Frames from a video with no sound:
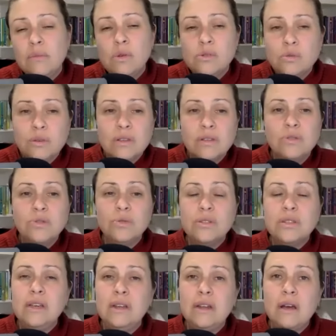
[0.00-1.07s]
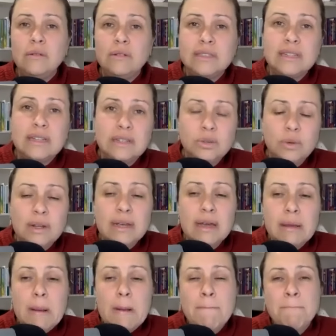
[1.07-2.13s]
Most research we're seeing now is saying
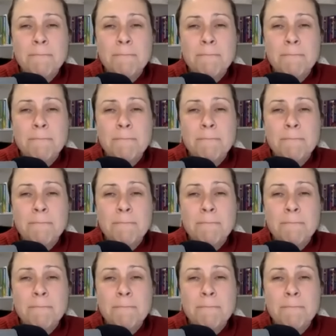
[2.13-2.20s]
28.